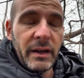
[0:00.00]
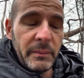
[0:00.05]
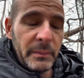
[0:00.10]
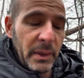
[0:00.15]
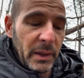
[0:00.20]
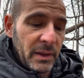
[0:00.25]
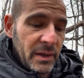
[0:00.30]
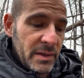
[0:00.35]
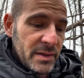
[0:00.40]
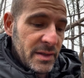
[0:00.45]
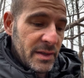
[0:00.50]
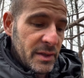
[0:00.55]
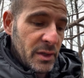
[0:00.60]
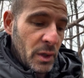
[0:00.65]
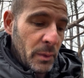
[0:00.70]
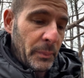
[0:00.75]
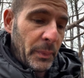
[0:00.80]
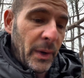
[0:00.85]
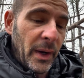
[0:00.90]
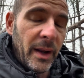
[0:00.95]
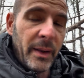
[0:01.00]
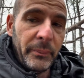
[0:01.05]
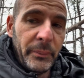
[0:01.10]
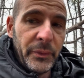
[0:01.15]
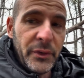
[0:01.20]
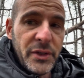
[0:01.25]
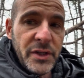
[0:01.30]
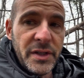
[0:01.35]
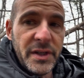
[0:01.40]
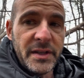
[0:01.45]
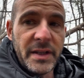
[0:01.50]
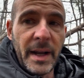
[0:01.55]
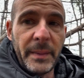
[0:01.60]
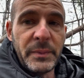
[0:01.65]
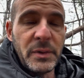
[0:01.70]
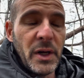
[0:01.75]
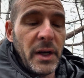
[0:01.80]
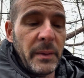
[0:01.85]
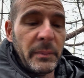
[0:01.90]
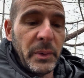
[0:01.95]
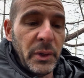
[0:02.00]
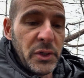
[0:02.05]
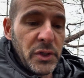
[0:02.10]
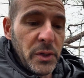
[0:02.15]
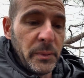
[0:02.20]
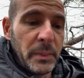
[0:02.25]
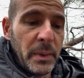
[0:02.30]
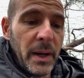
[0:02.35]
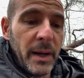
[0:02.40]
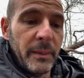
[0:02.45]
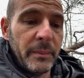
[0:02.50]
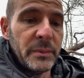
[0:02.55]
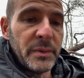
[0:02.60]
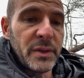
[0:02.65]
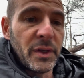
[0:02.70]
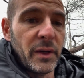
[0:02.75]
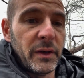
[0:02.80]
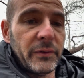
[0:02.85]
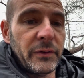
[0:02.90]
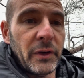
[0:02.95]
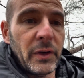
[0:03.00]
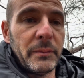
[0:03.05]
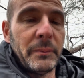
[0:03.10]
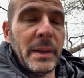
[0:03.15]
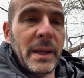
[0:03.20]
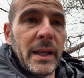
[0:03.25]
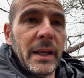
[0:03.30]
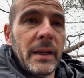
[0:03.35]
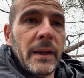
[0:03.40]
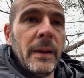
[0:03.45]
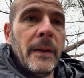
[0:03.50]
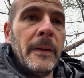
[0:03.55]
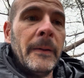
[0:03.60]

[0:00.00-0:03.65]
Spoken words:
I'm like, this is your problem. Just stop trying to push your problems off on me.